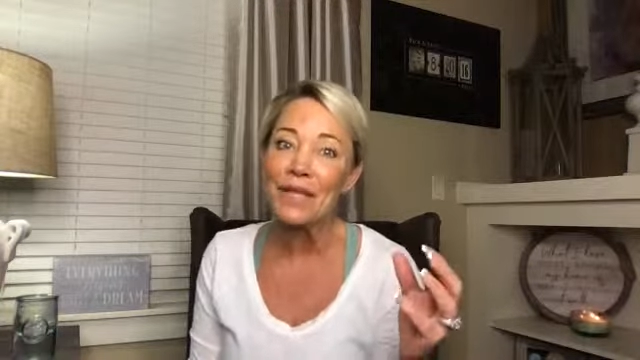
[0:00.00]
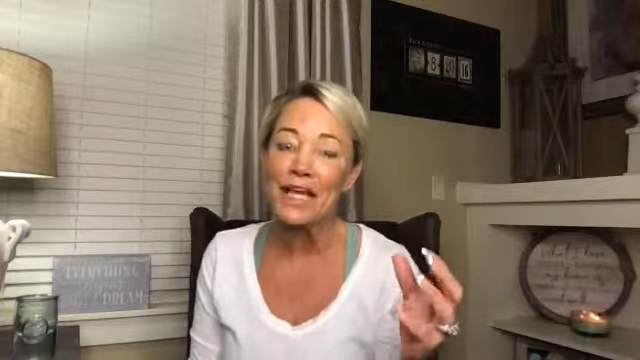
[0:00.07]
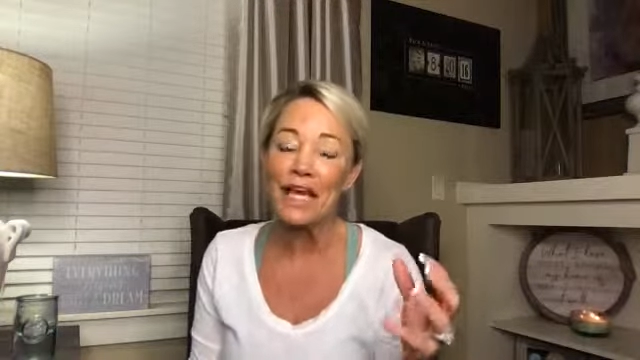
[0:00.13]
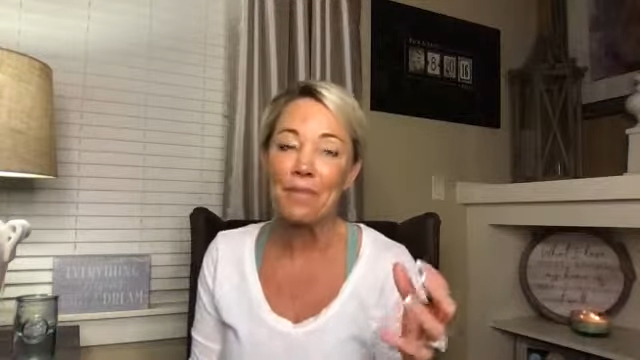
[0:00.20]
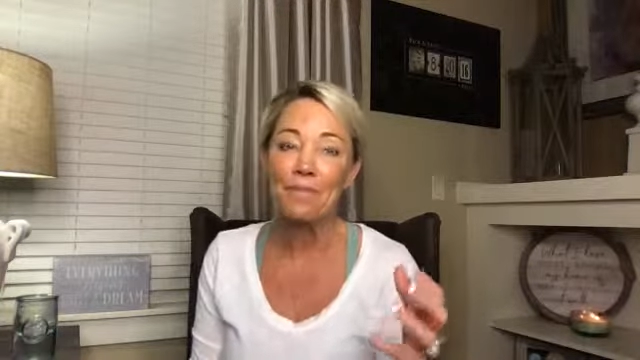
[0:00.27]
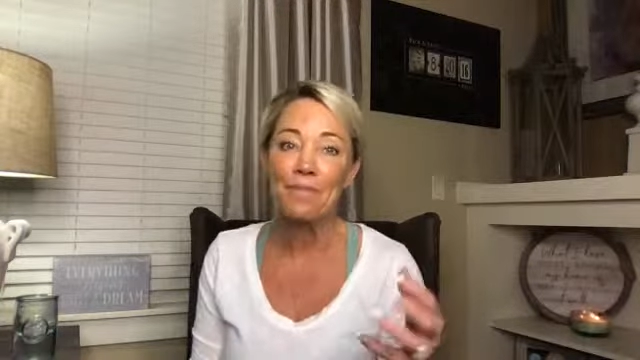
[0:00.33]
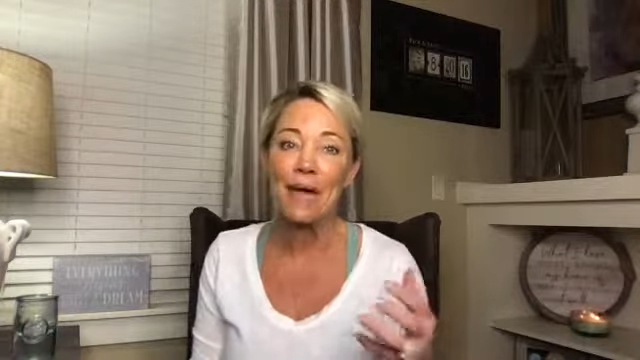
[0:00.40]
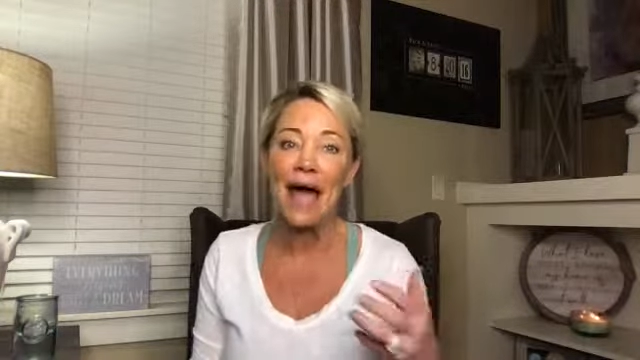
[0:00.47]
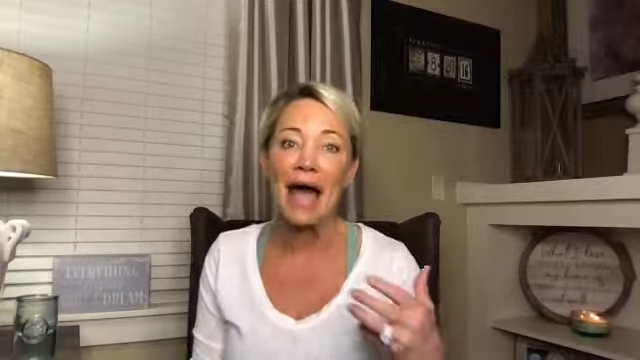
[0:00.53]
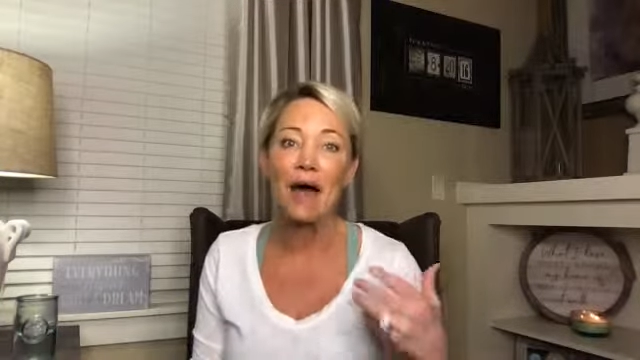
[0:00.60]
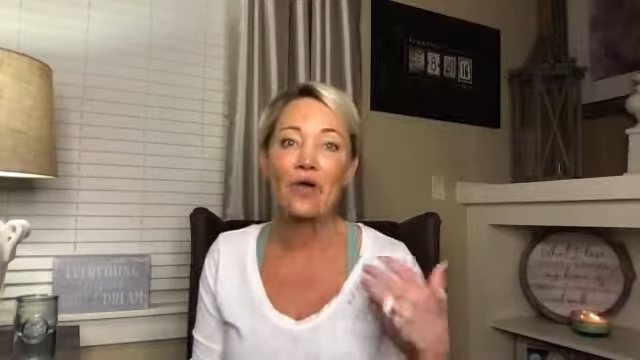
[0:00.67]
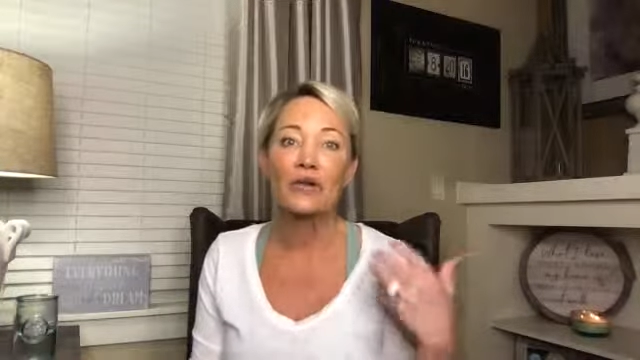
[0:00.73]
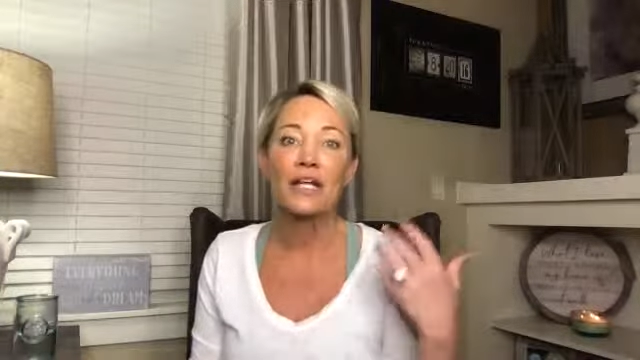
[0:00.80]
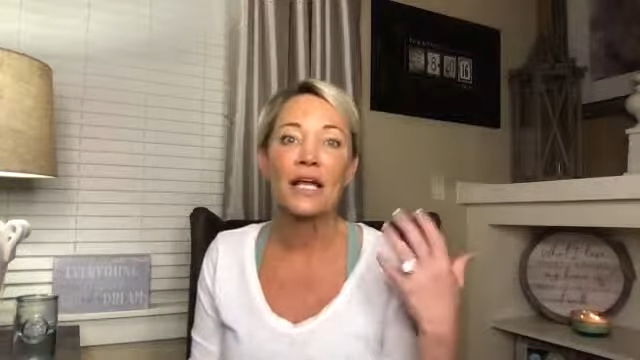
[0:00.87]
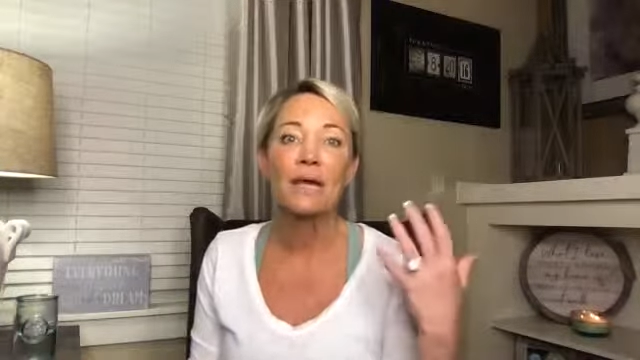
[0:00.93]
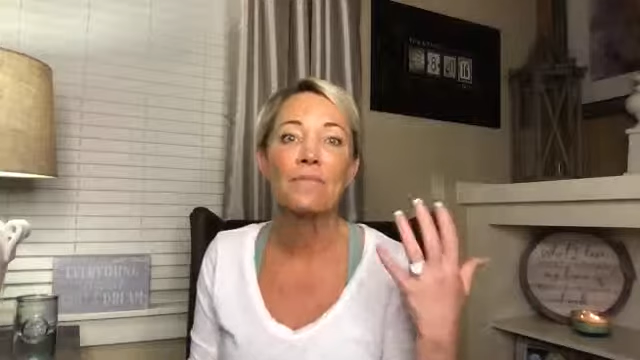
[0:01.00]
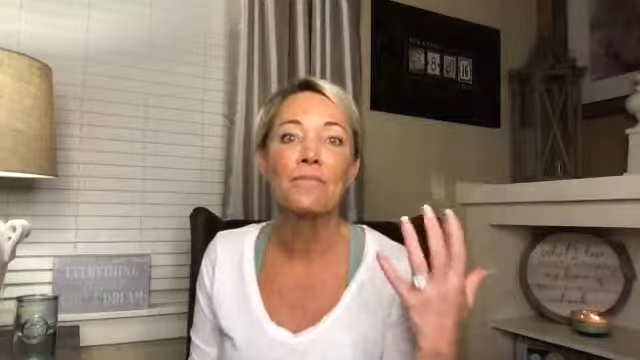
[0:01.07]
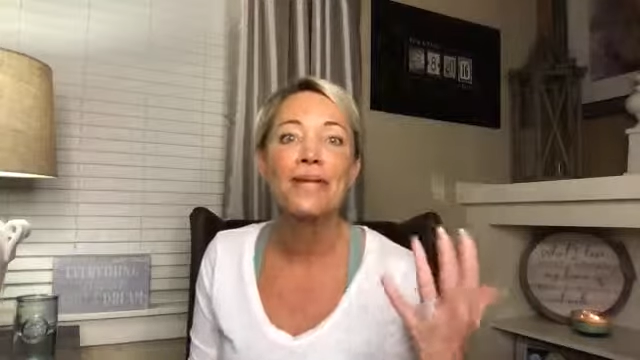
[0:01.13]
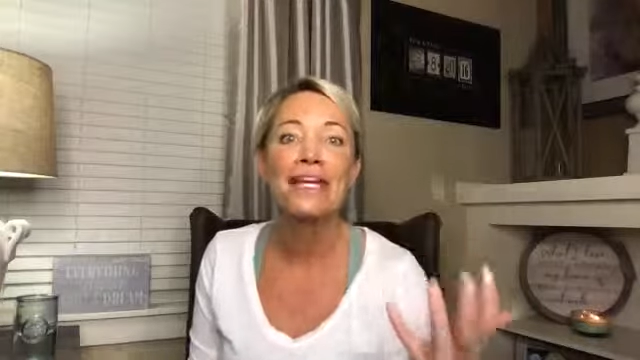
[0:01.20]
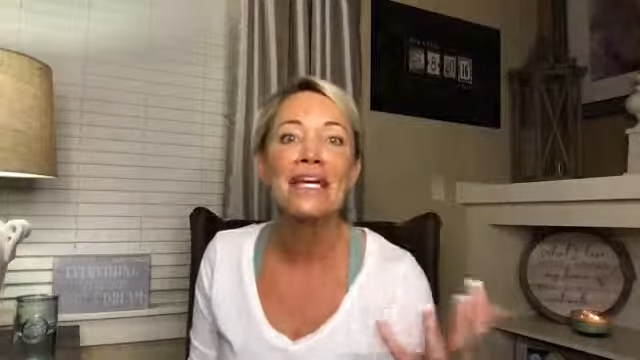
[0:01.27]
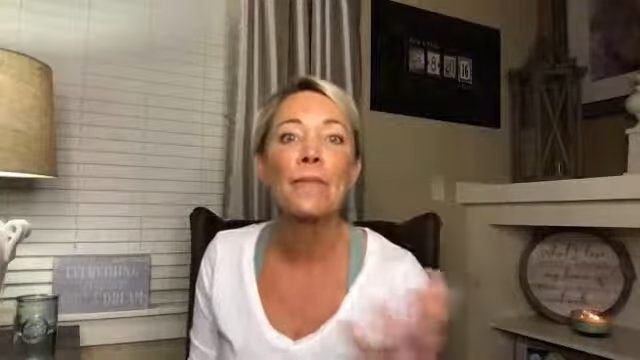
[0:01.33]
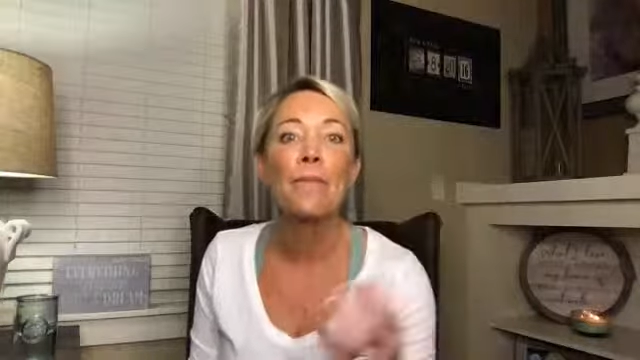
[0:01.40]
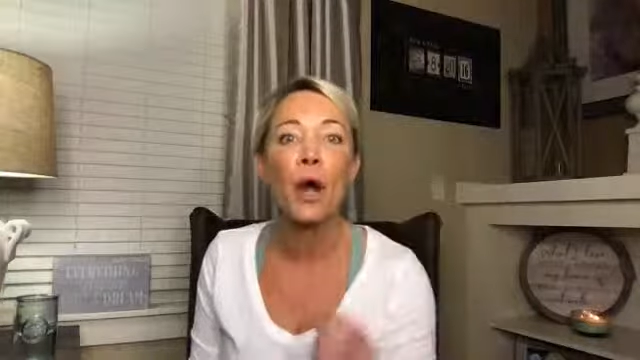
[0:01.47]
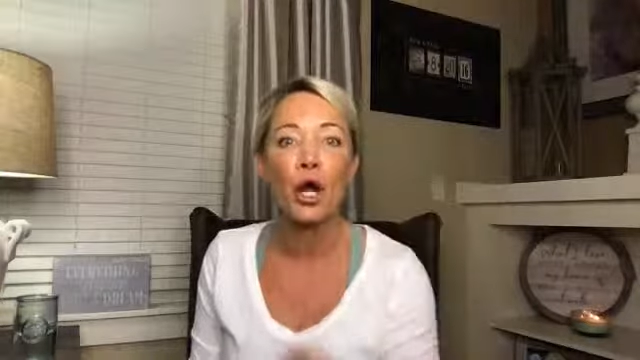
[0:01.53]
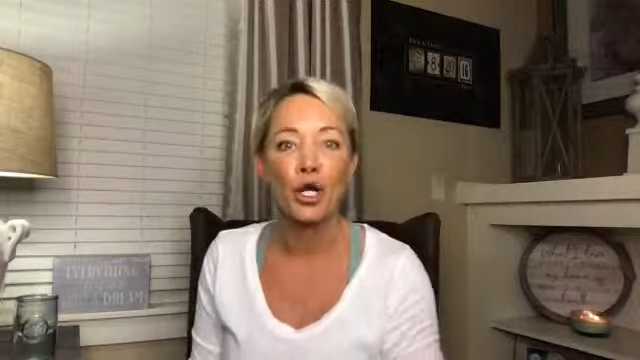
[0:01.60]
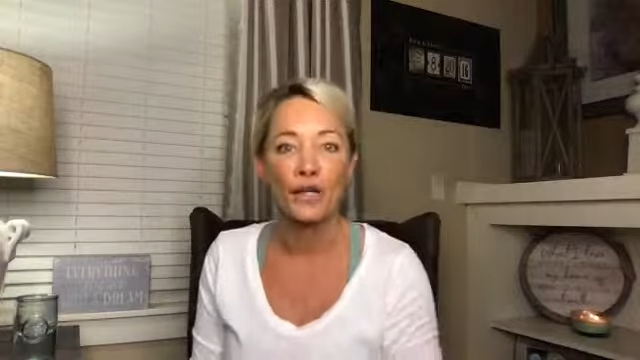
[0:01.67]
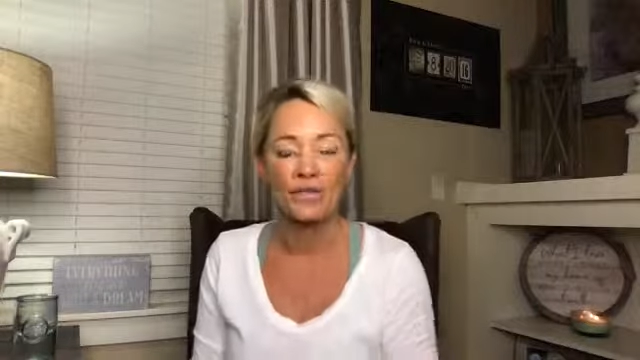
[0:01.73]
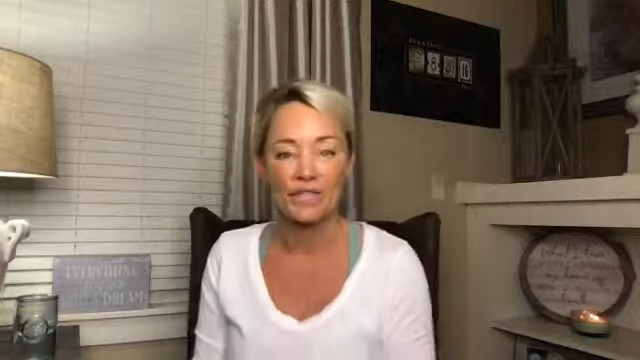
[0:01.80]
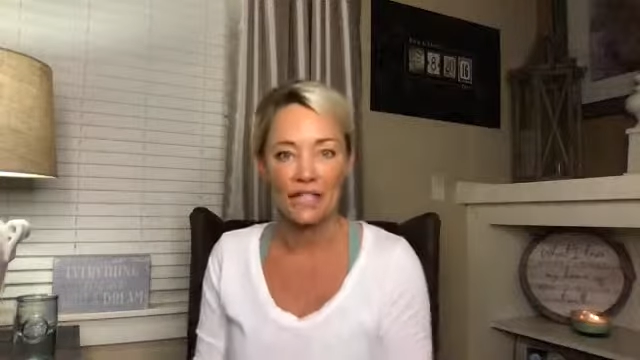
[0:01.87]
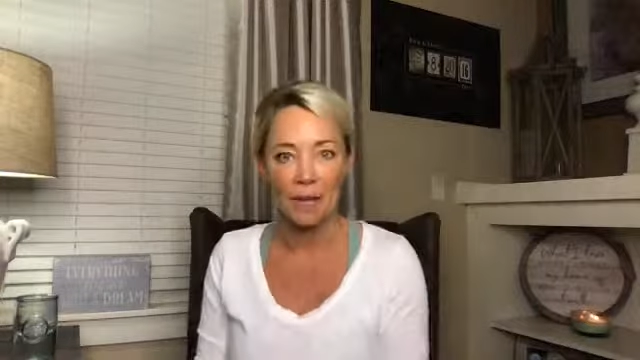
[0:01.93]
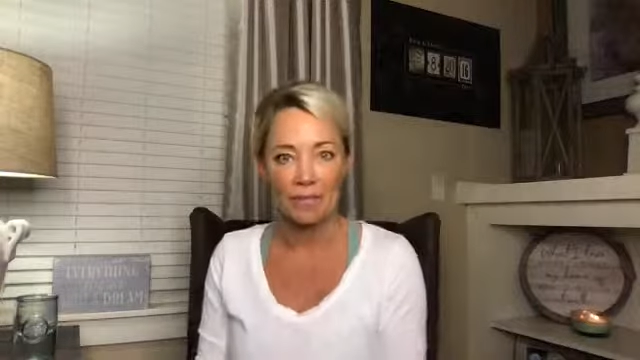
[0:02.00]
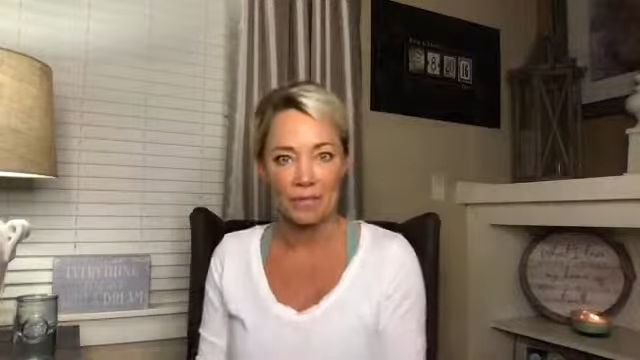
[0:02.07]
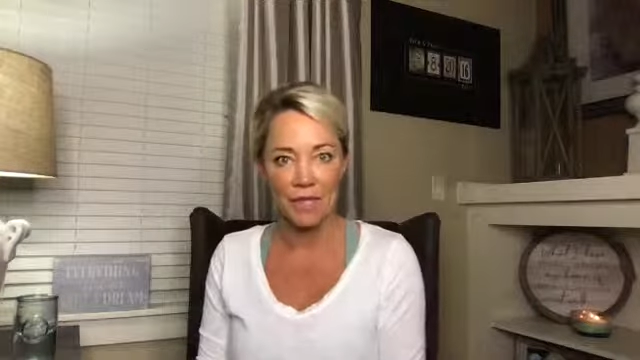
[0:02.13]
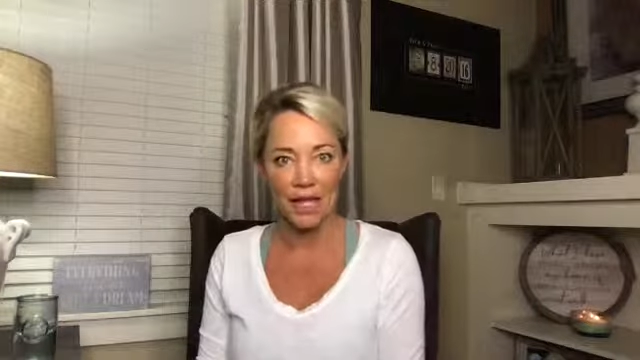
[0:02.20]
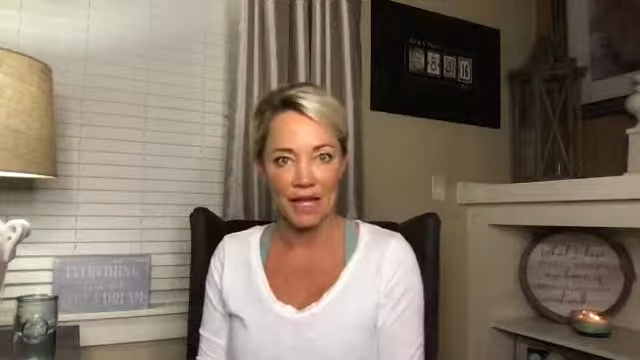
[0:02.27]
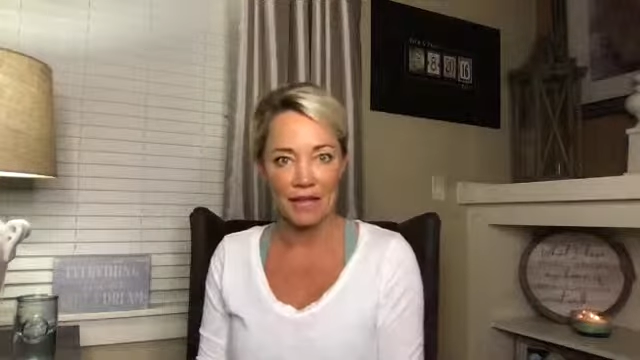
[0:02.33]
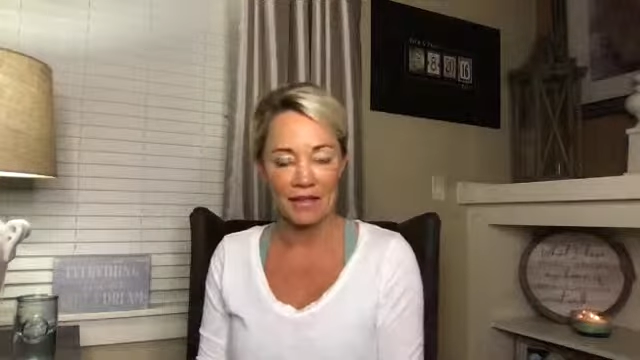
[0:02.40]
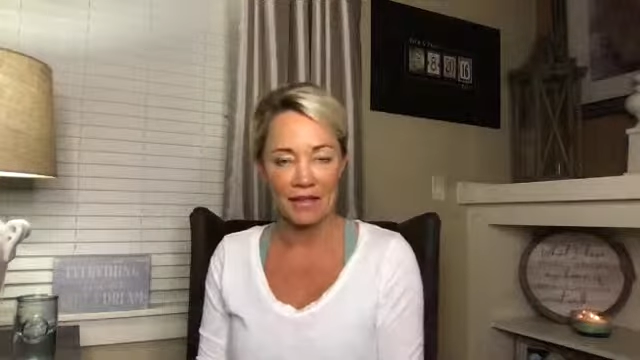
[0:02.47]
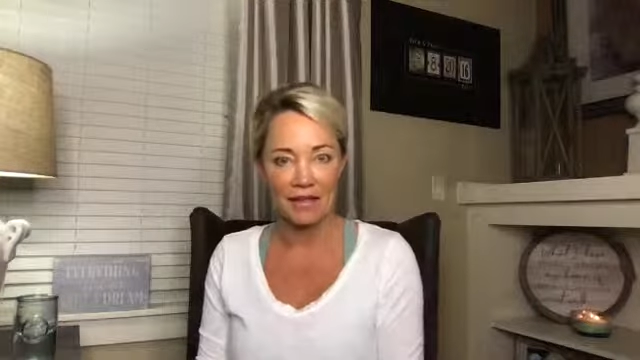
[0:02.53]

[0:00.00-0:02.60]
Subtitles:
about being a part of something.